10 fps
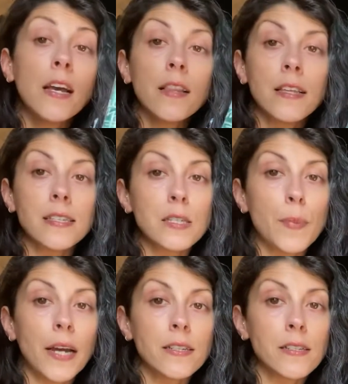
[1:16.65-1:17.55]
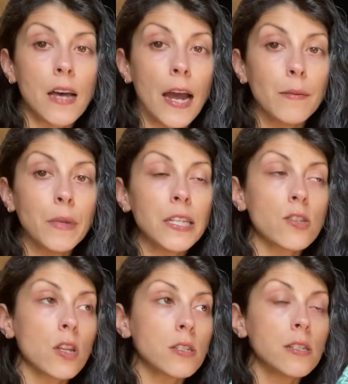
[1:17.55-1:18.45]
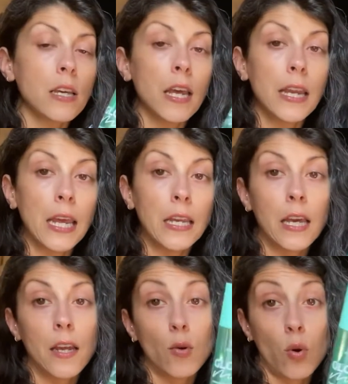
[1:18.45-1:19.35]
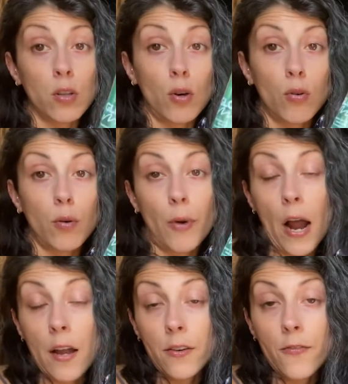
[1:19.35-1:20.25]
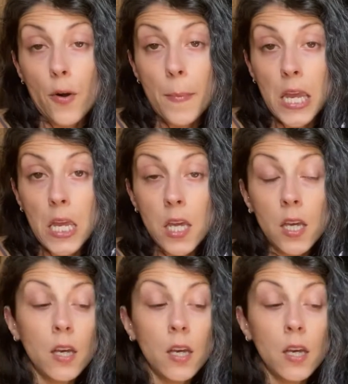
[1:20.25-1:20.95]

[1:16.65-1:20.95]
This is by Design Me. So this is a Canadian or local brand for me.